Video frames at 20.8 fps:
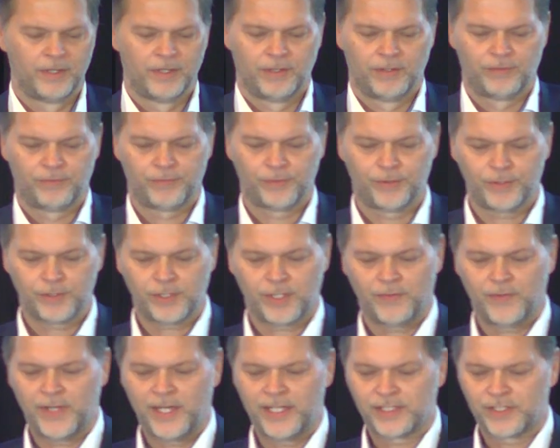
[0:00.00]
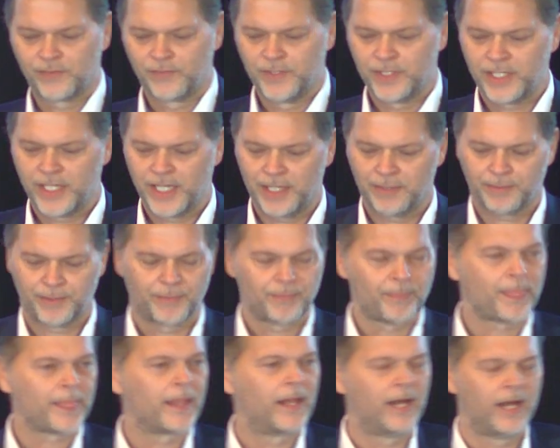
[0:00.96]
First, I would like to recap
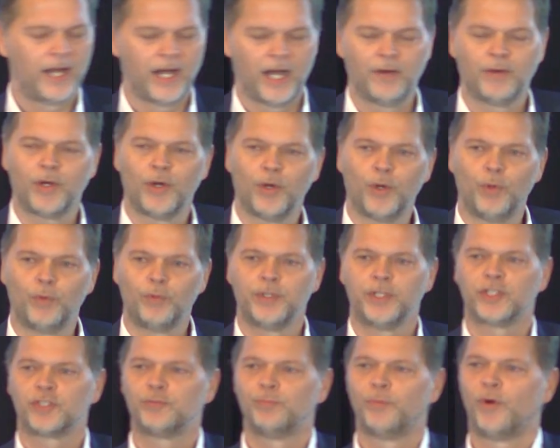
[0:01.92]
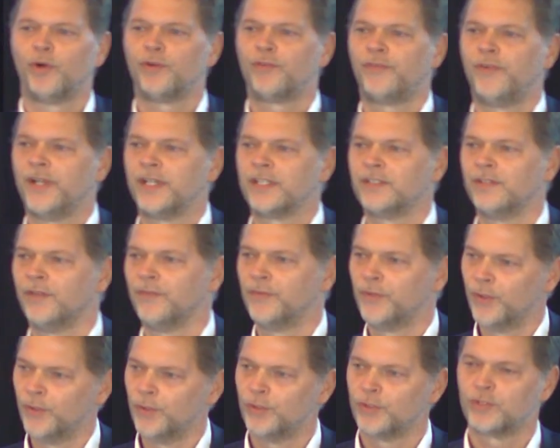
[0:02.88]
how only a small fraction of
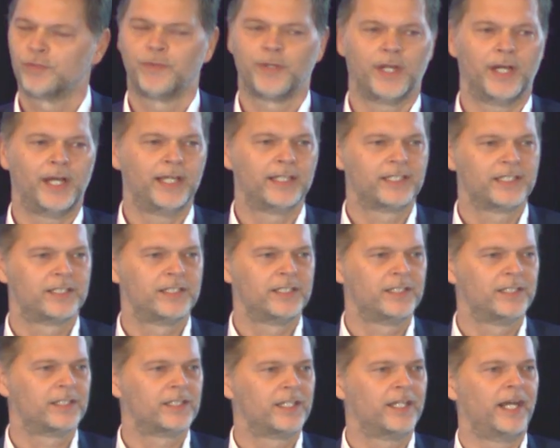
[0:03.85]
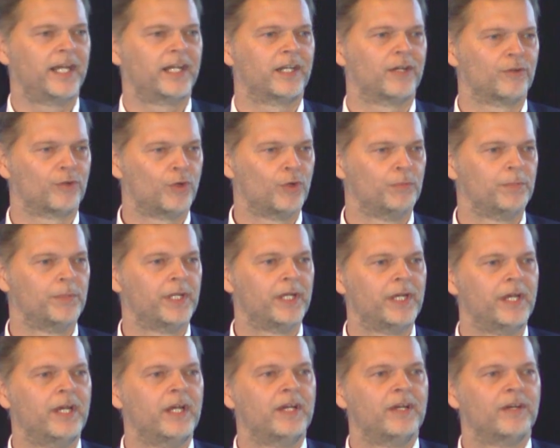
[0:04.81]
those with eye disease like glaucoma
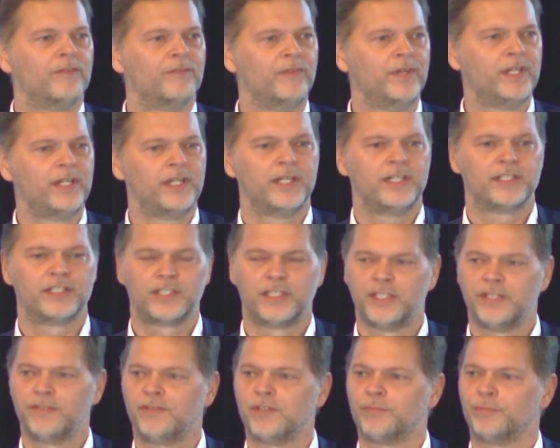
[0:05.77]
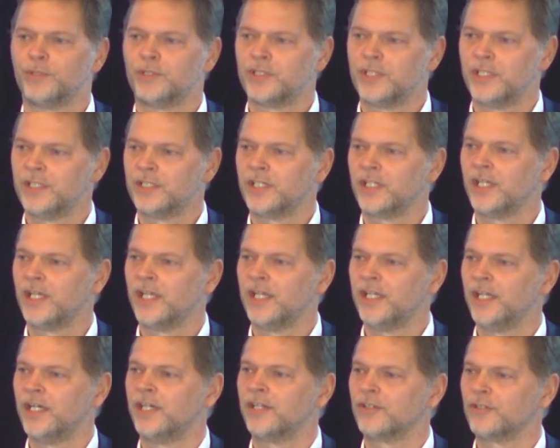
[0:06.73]
will achieve the potential
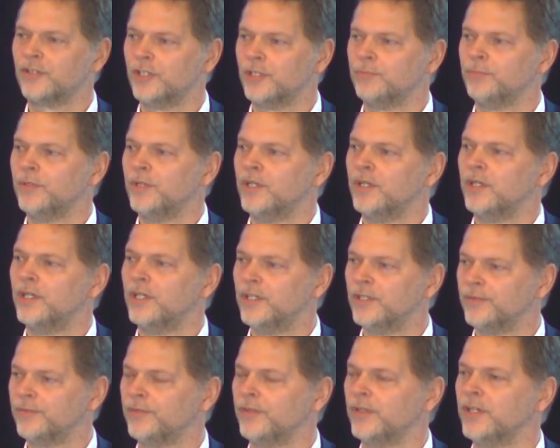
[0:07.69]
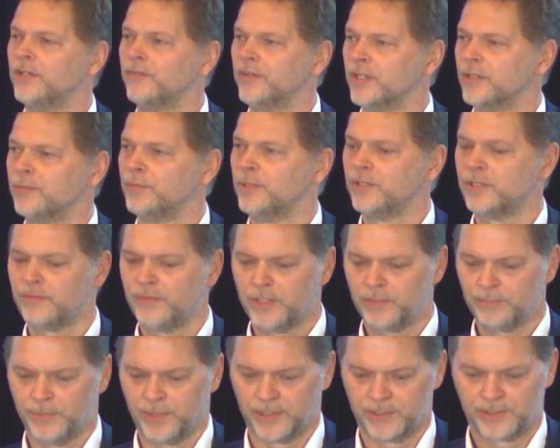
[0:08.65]
health outcome of available
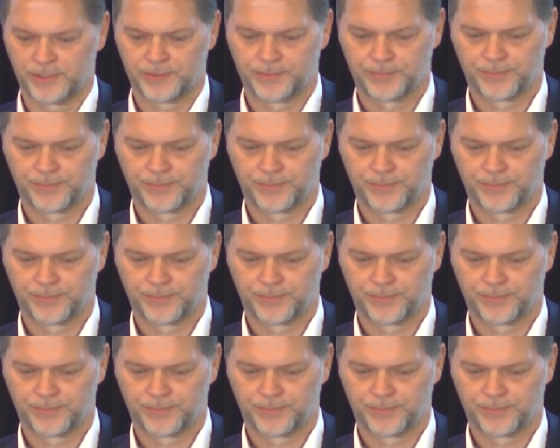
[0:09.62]
treatments.